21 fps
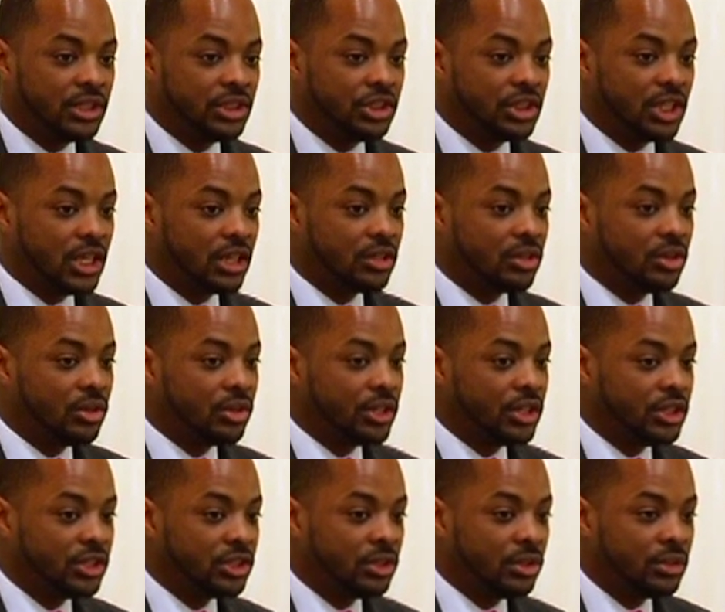John
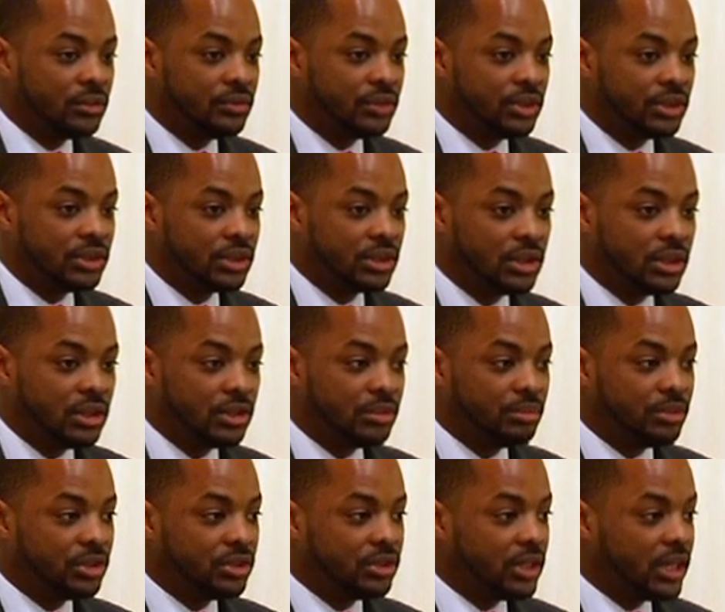Carney's office,
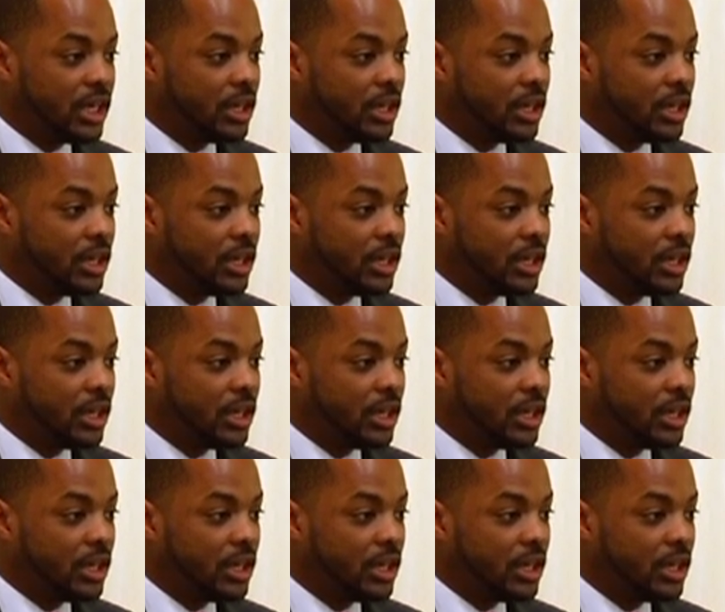Mr.